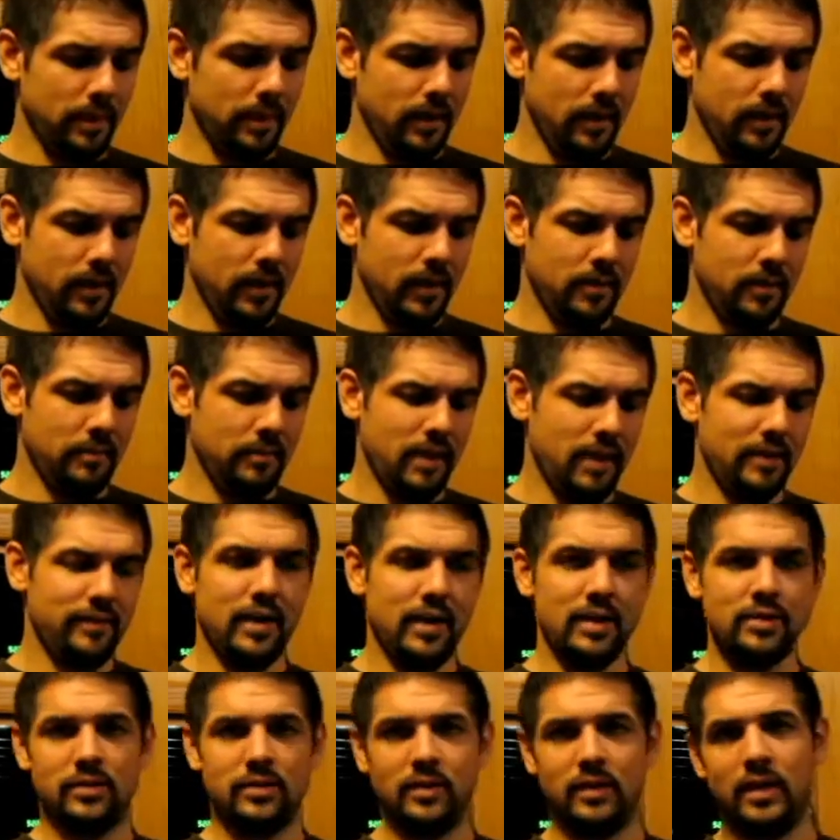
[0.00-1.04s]
I've
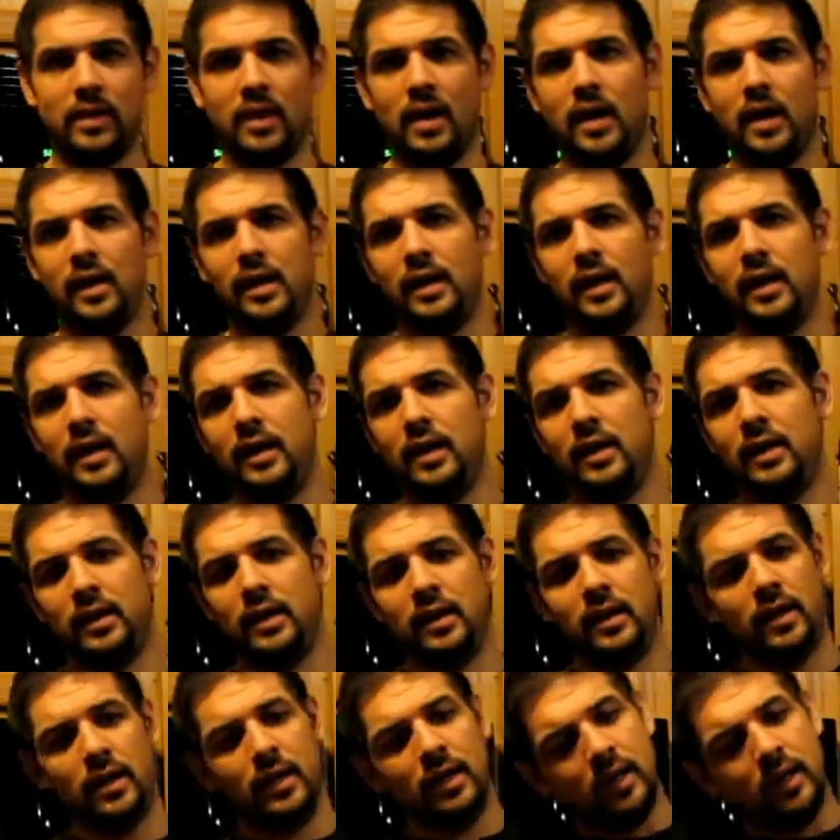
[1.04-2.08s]
actually got a